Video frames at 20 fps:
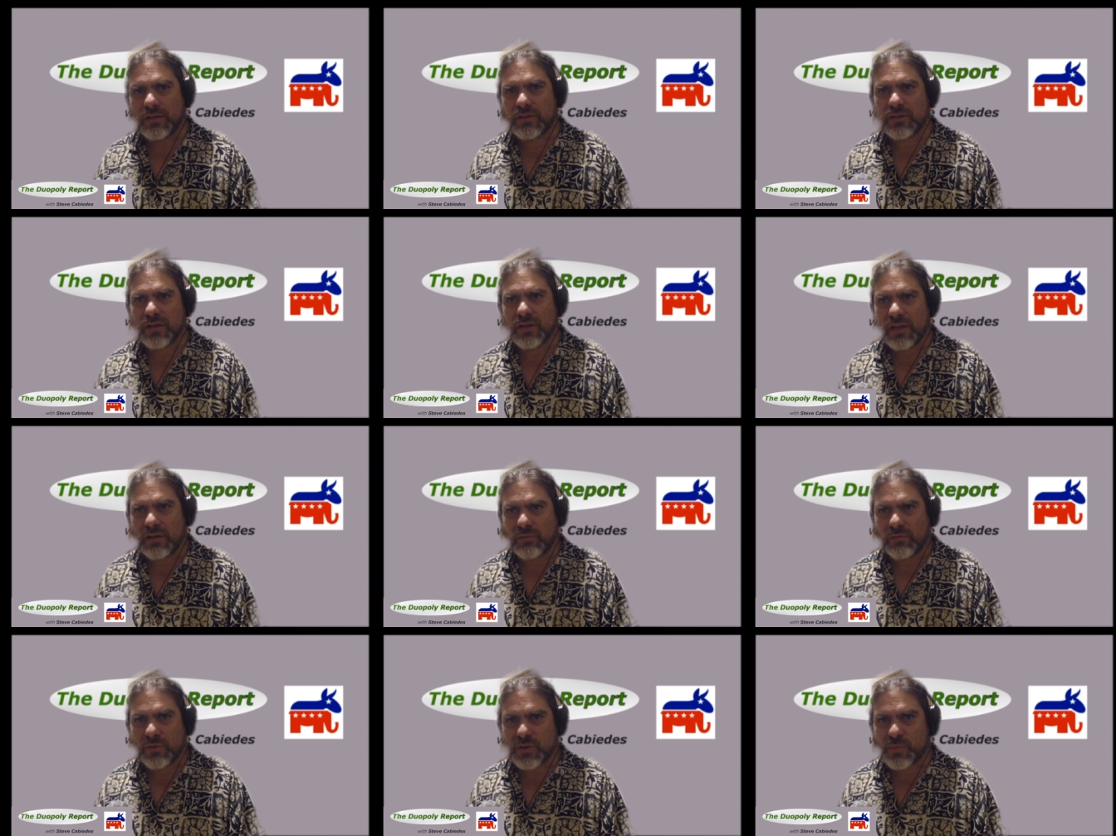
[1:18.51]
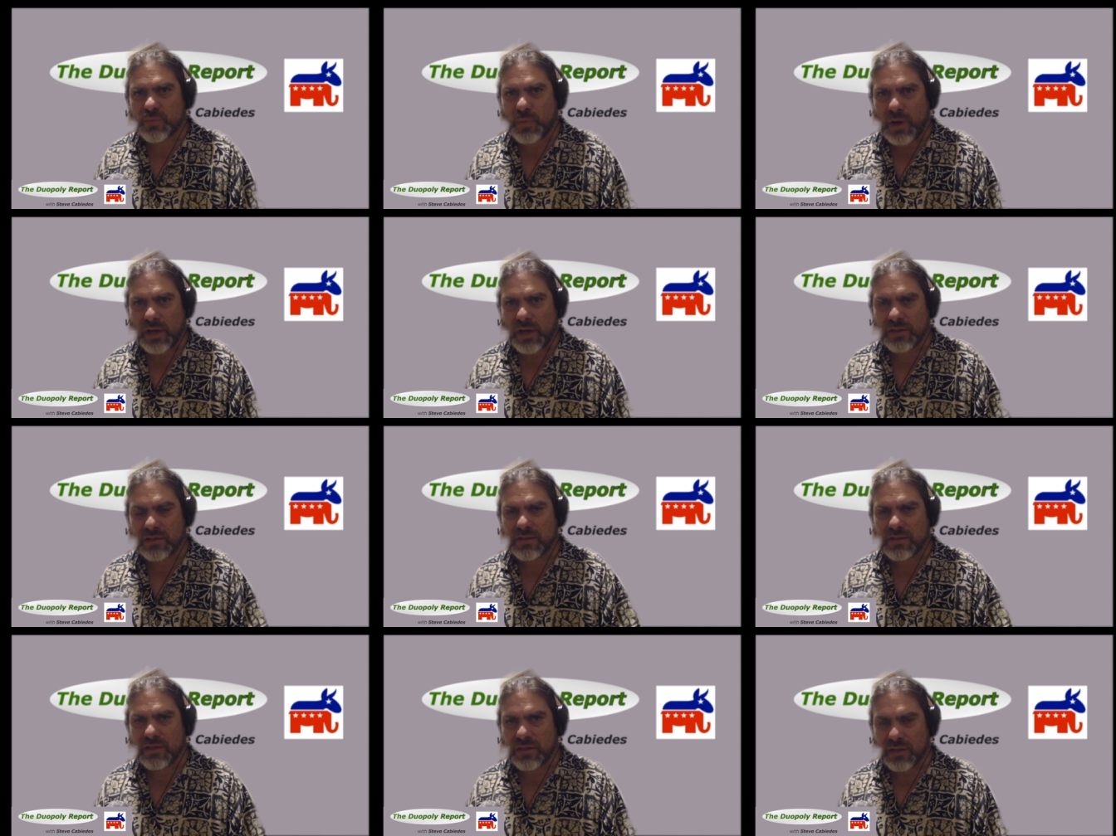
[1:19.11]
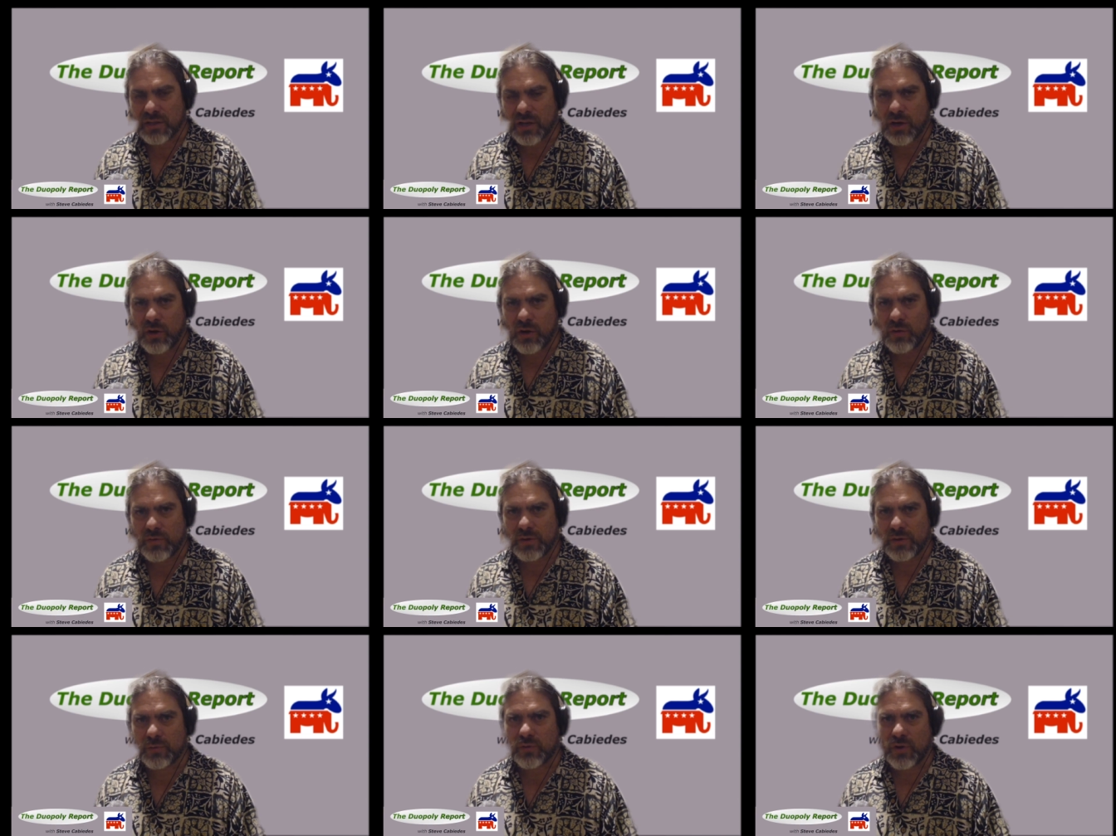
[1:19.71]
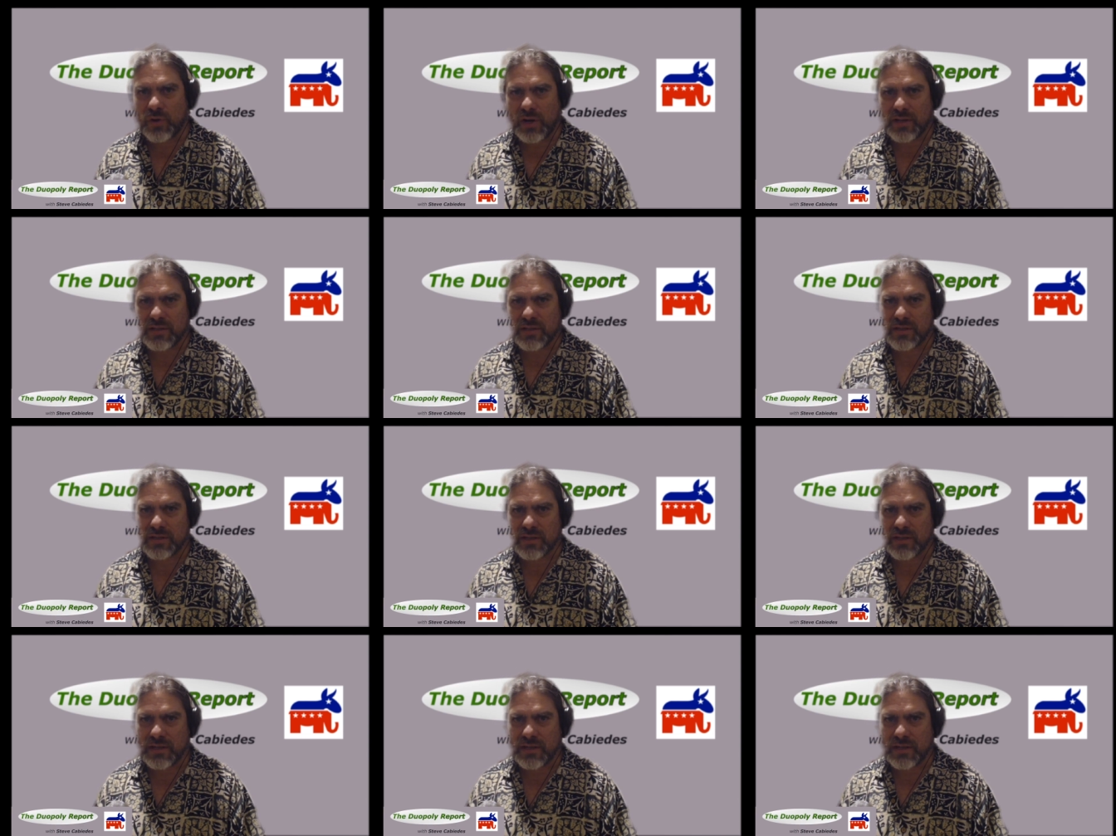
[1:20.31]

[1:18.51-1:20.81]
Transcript: to, in response to the COVID crisis